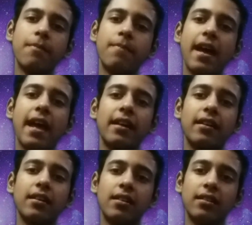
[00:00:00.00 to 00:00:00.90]
Bang
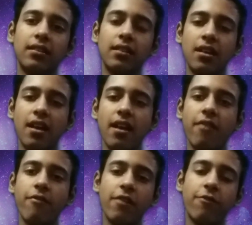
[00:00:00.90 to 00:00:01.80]

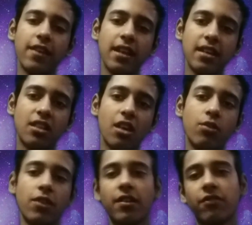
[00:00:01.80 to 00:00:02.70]
will finish, the
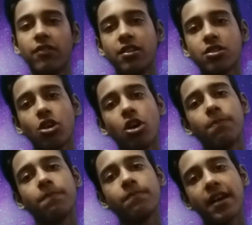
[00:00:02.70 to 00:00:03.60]
universe will
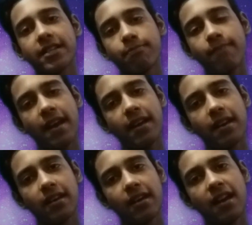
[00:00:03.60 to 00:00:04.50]
stop
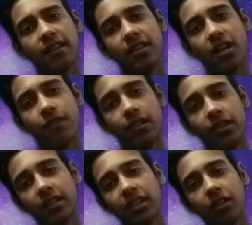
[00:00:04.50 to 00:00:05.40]
expanding and there will
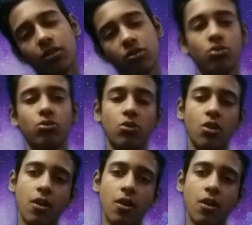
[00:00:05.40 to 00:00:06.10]
nothing to